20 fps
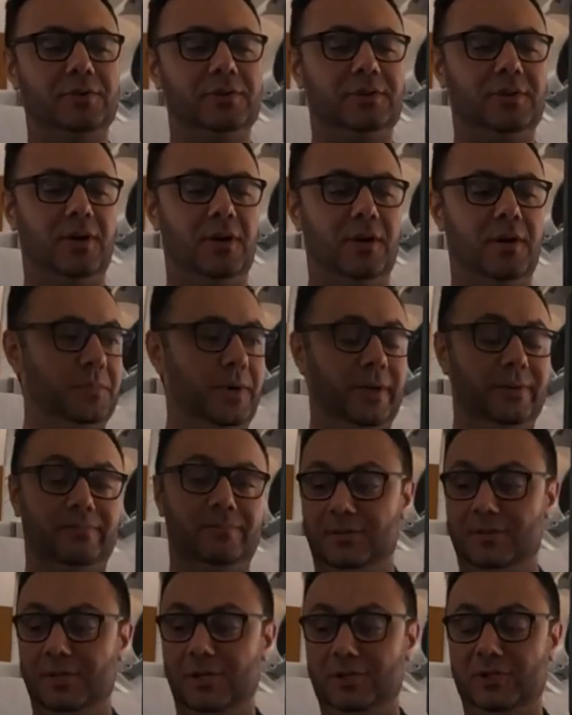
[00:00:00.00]
So, but
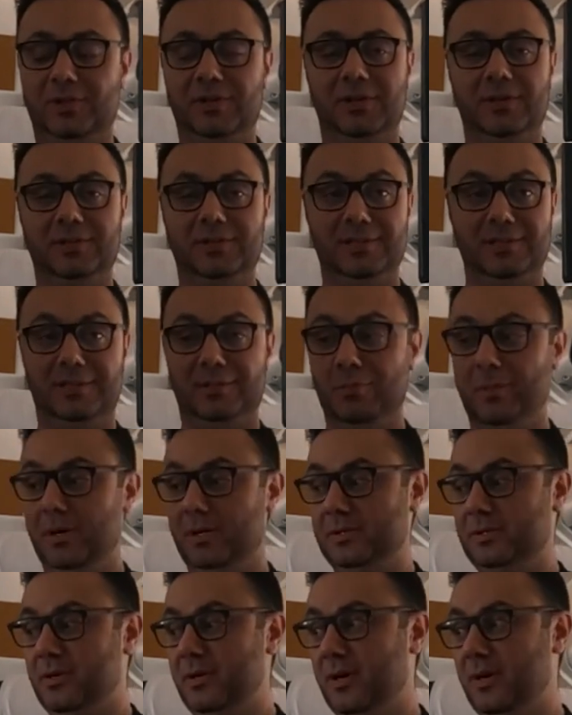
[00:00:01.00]
looks good,
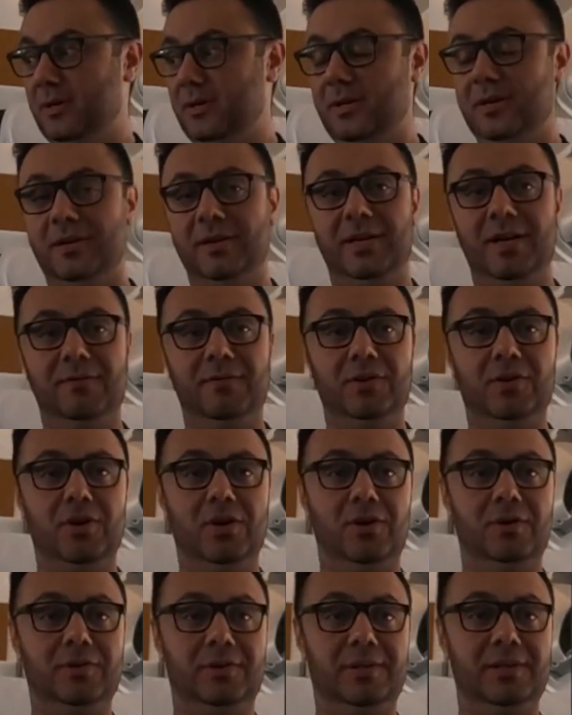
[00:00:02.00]
smells good. Even
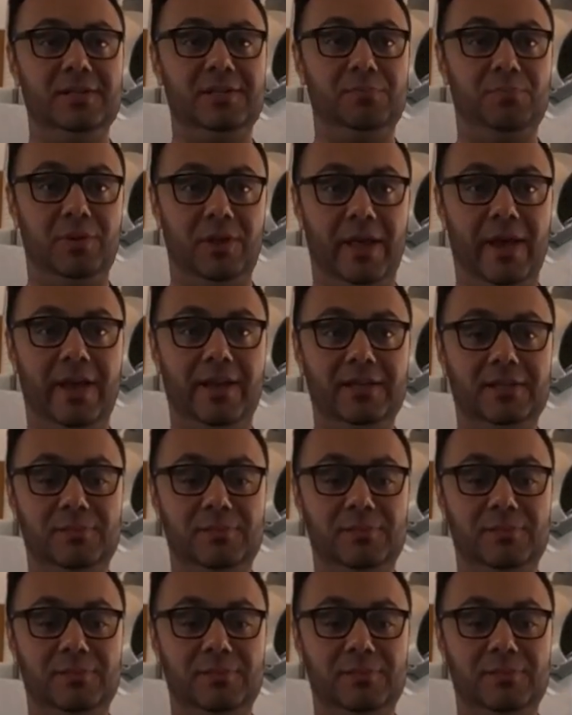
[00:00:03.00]
though this plane